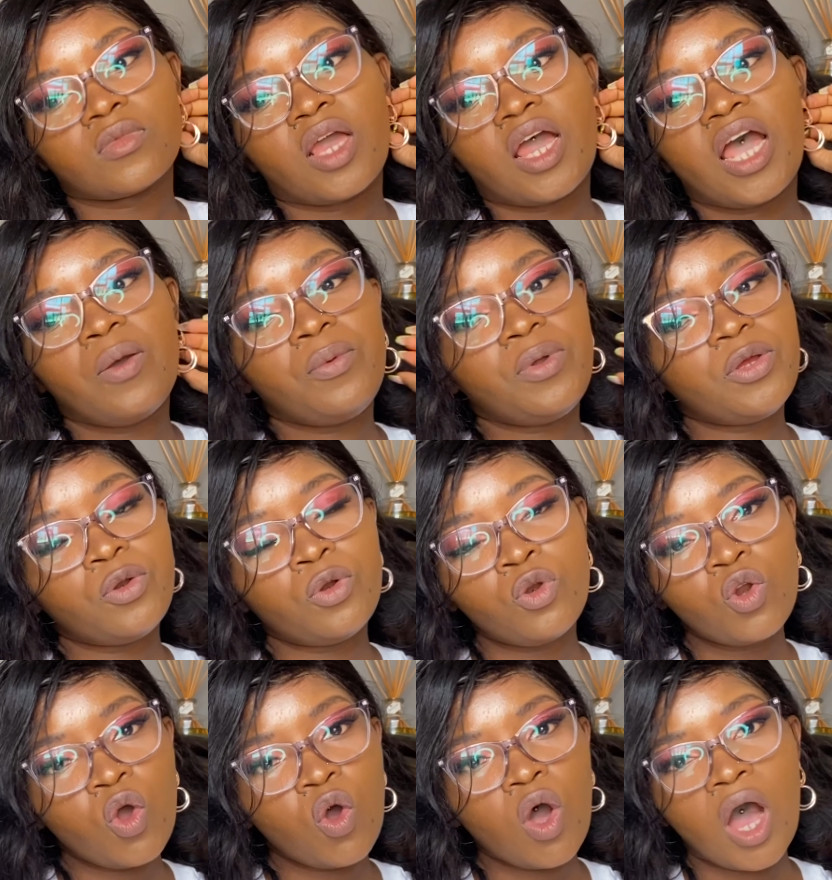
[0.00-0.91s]
really don't
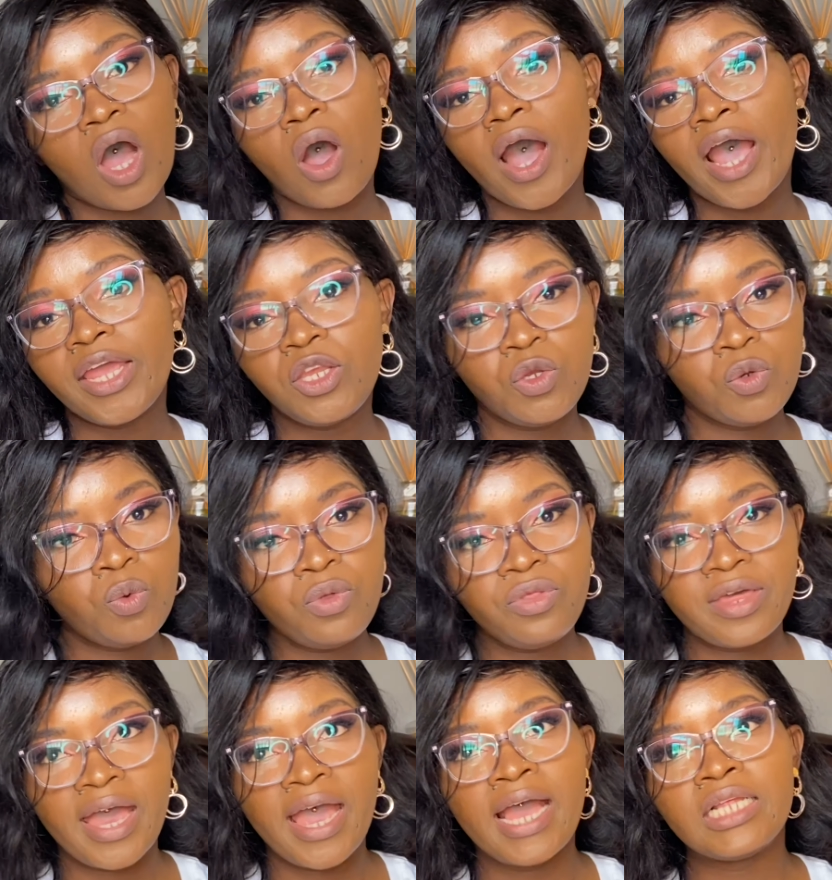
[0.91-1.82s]
know how I knew
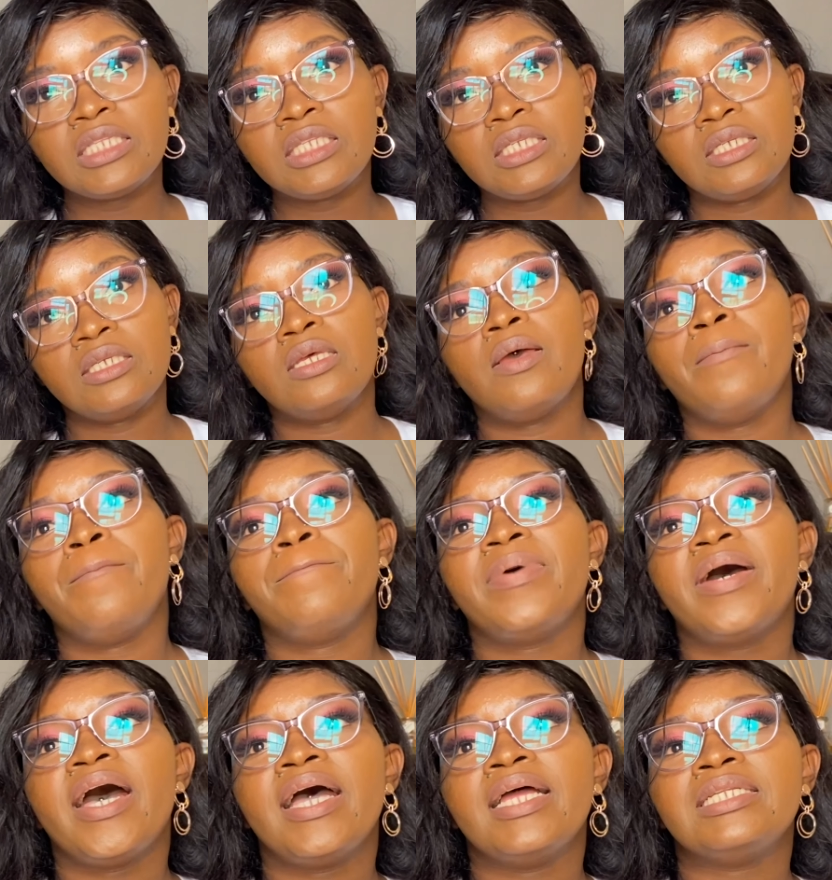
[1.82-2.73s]
that,
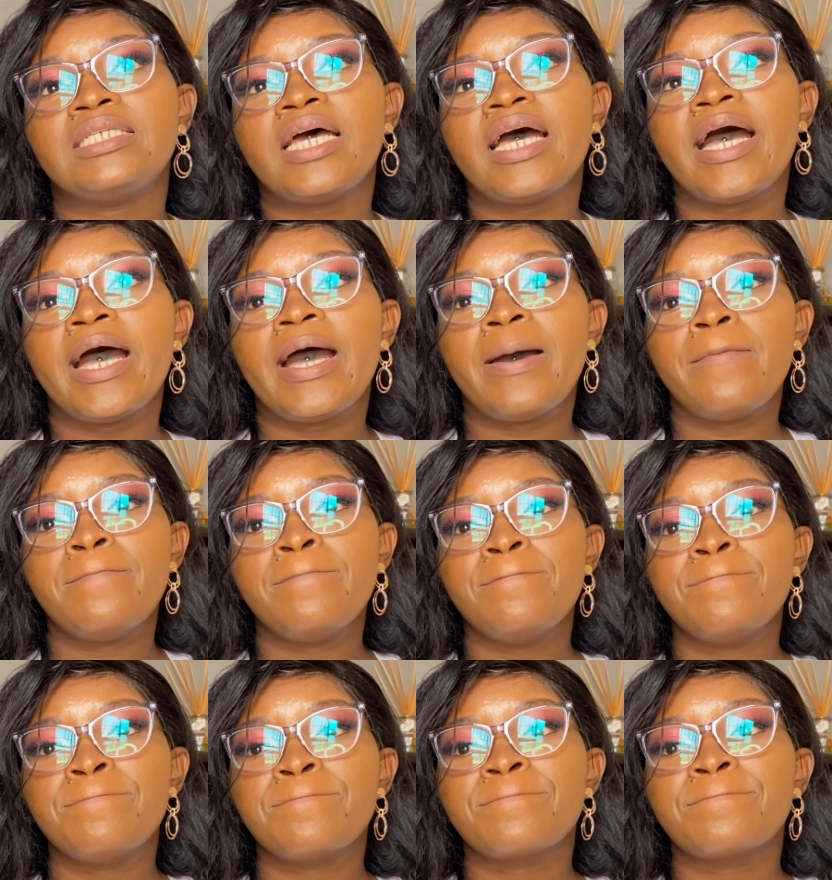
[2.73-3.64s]
but
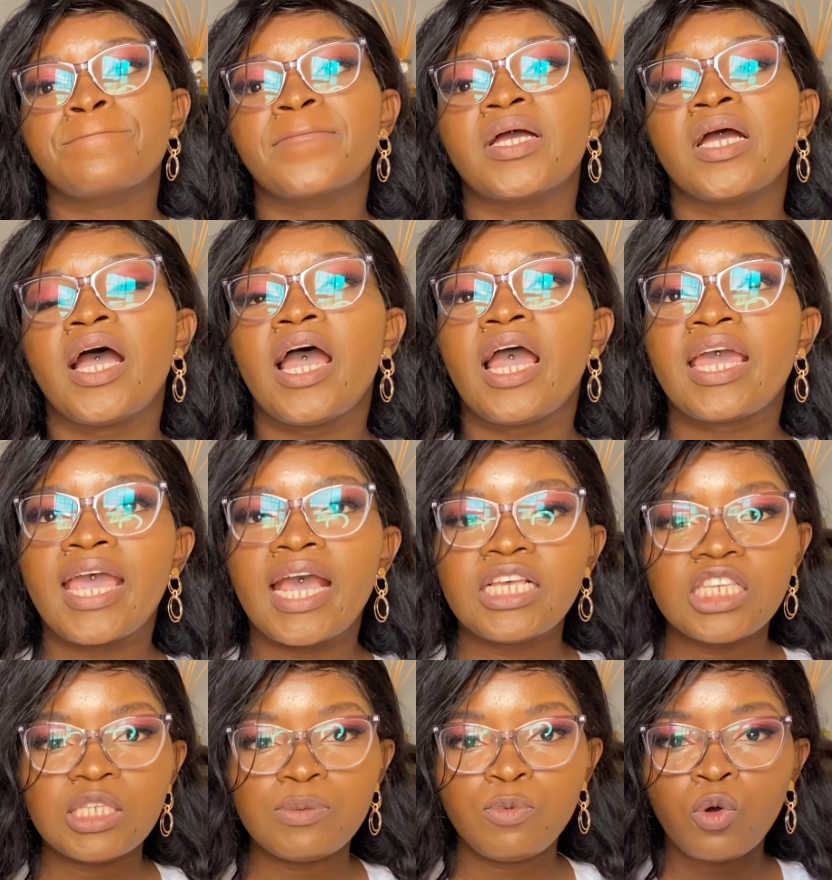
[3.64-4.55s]
I
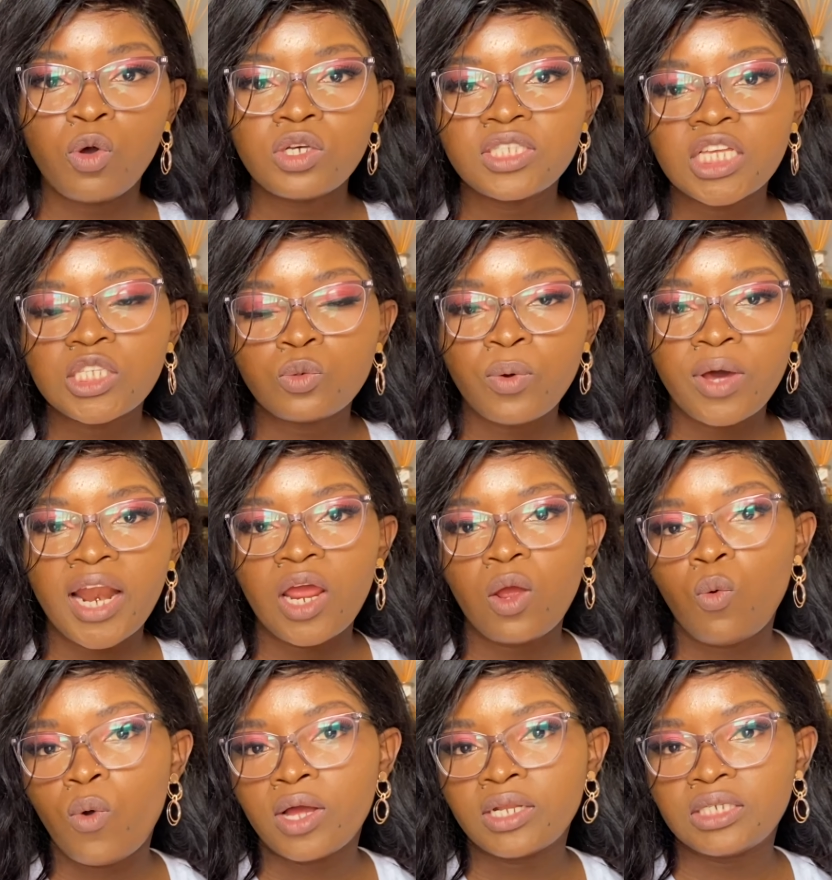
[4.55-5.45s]
guess it's because that's what I
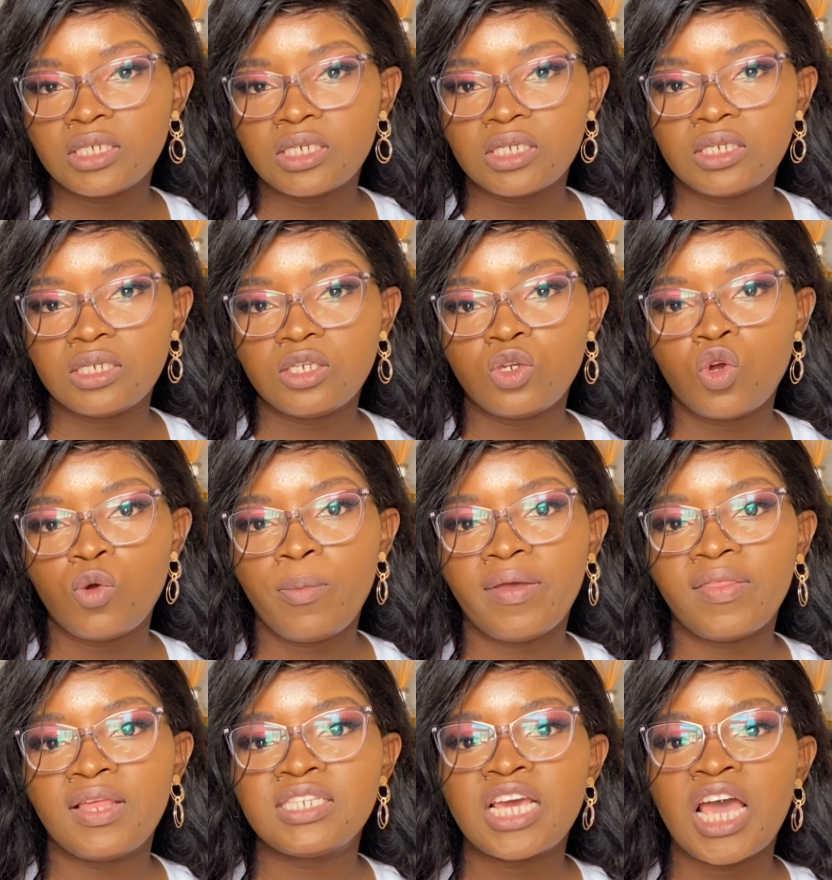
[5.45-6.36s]
wanted. You know, by
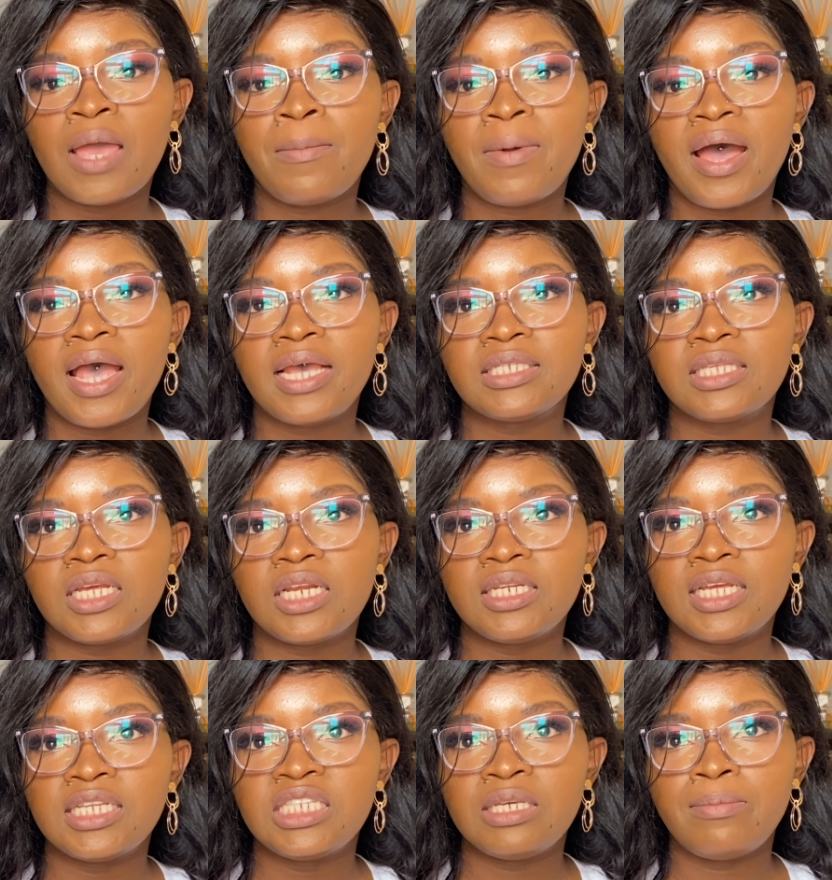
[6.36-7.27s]
the time I started
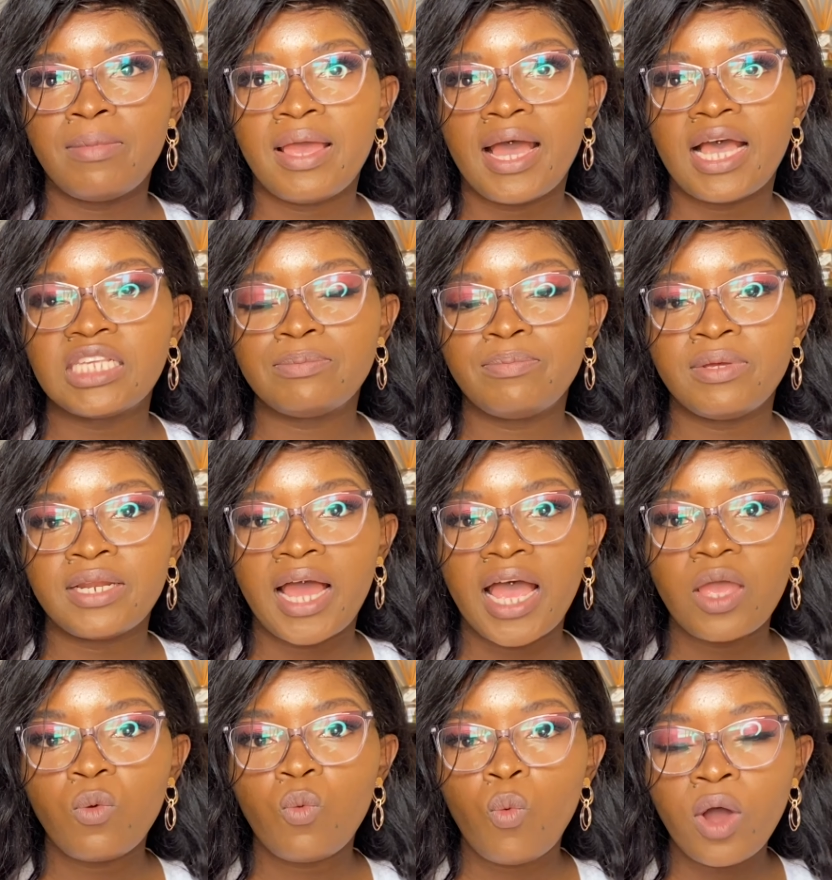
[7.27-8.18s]
dating my husband,
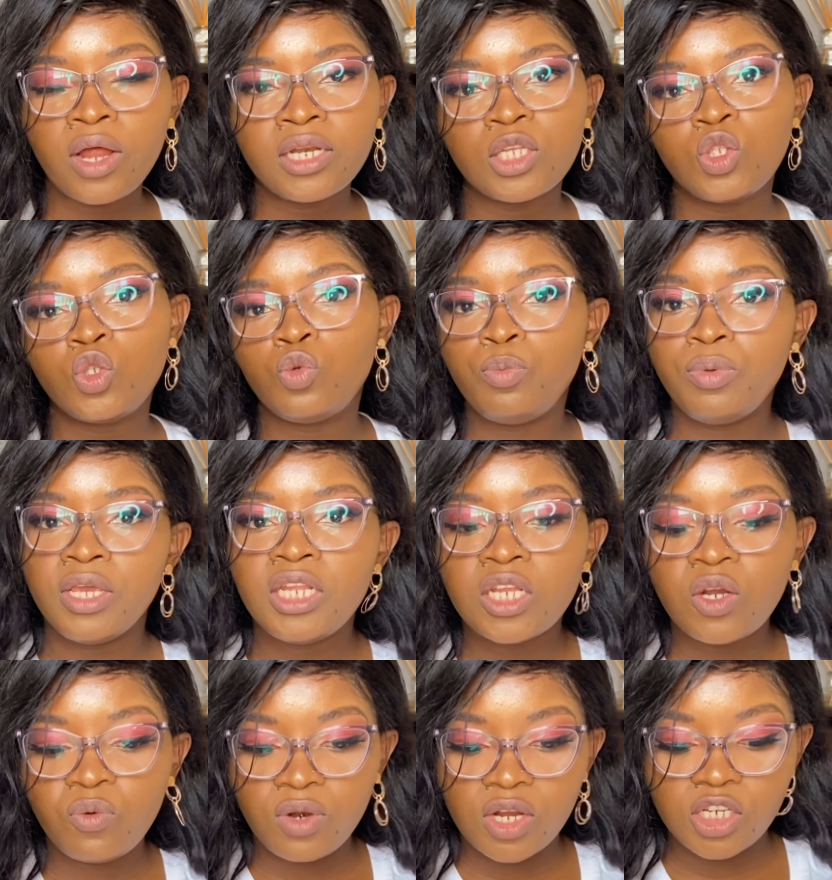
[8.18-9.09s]
I wanted to be in
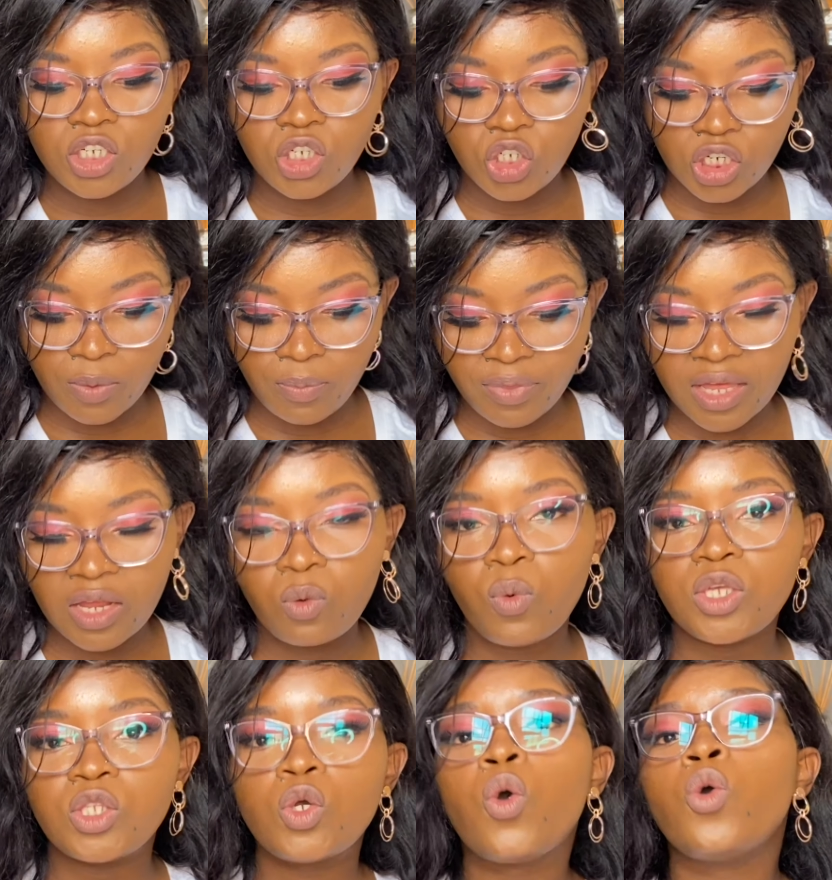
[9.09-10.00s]
a relationship that
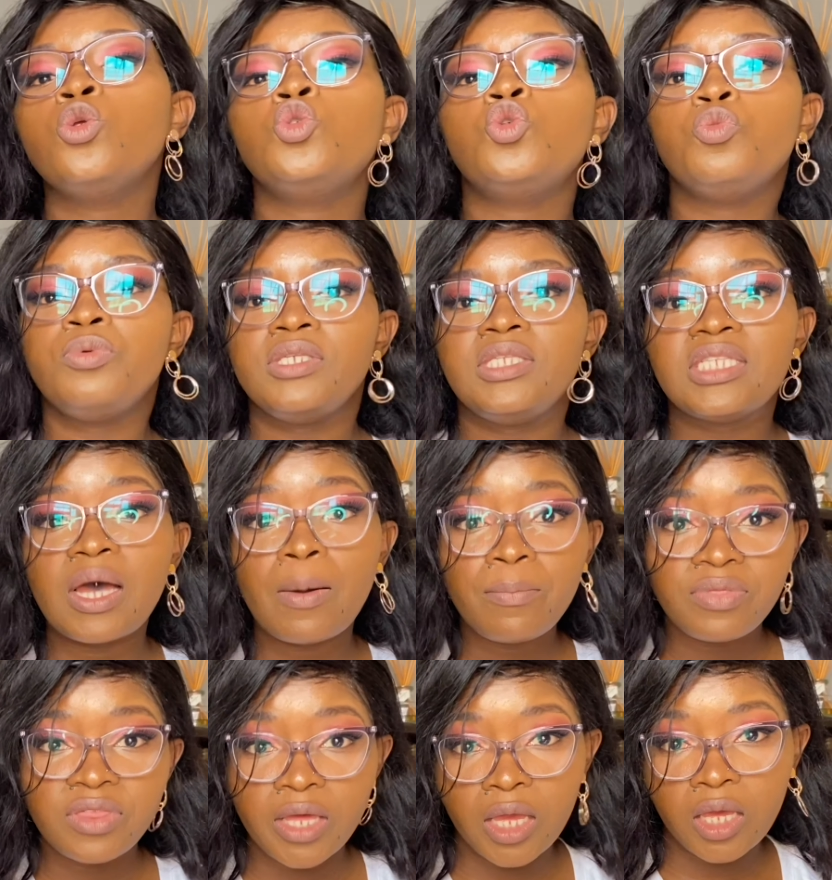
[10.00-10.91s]
was going to be
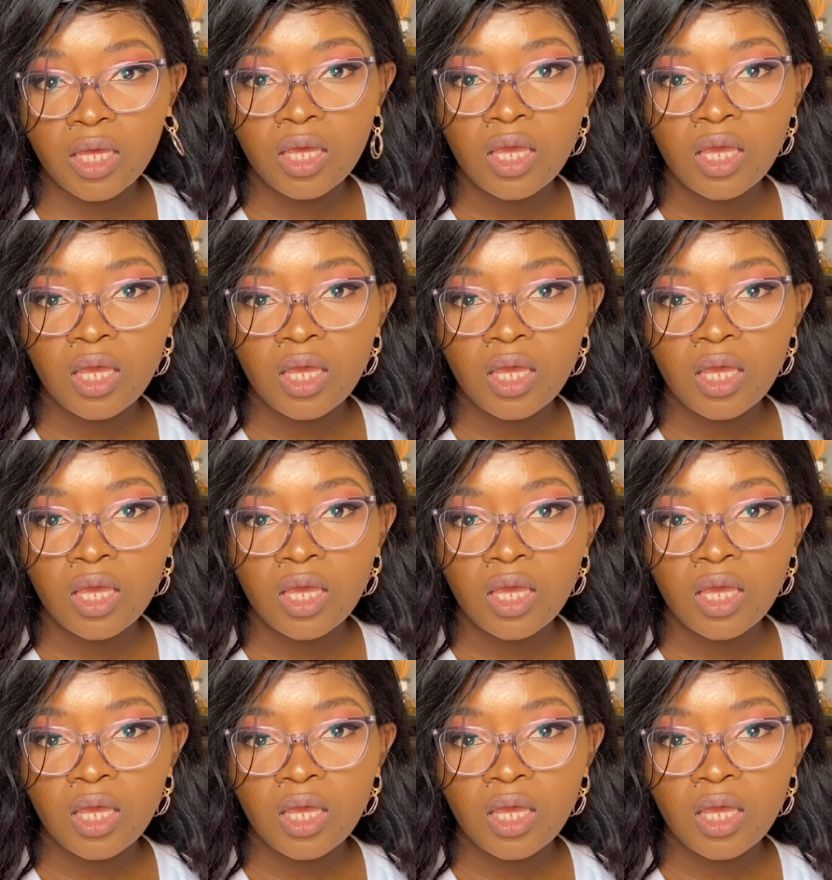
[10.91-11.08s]
something.